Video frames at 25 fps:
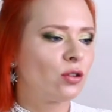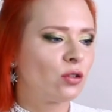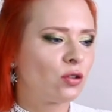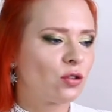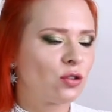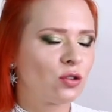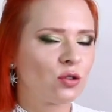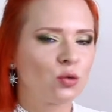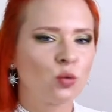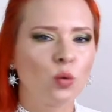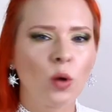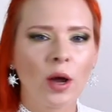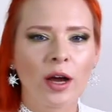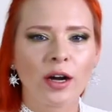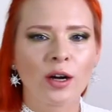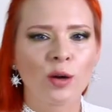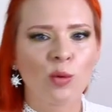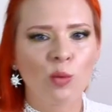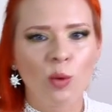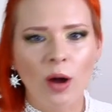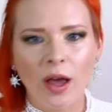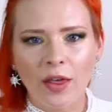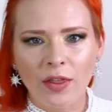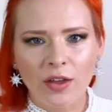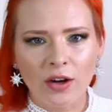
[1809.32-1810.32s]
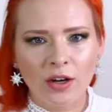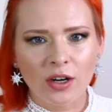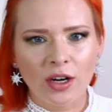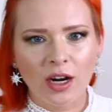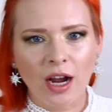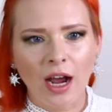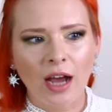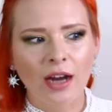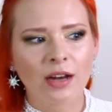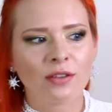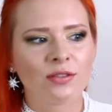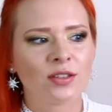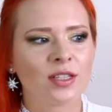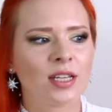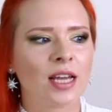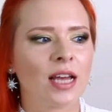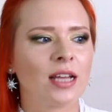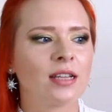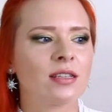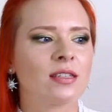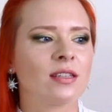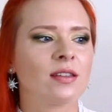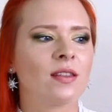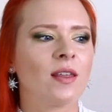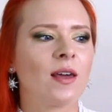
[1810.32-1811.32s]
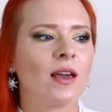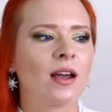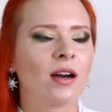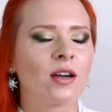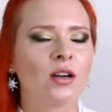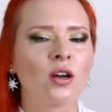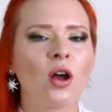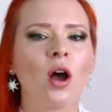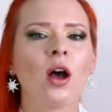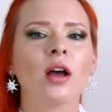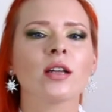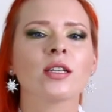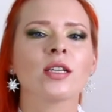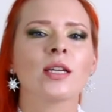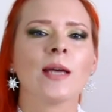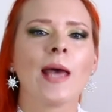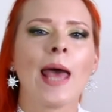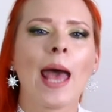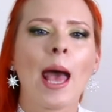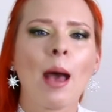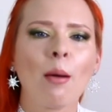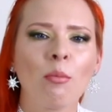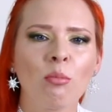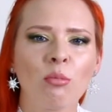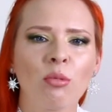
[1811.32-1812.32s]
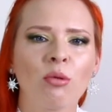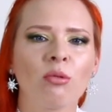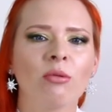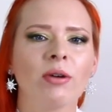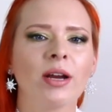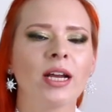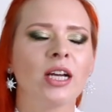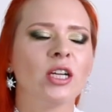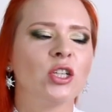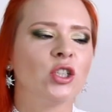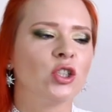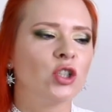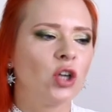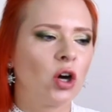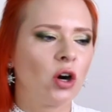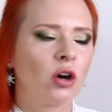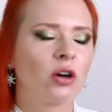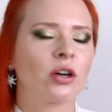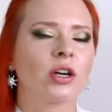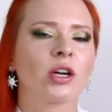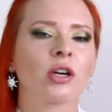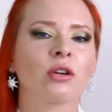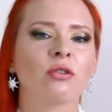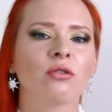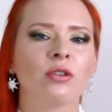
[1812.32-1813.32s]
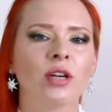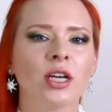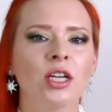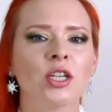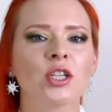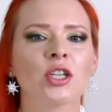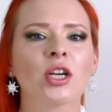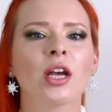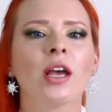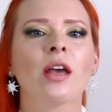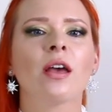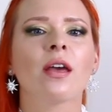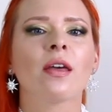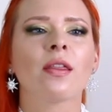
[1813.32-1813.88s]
sweater weather kind of scents. They are not ambery and dark and rich.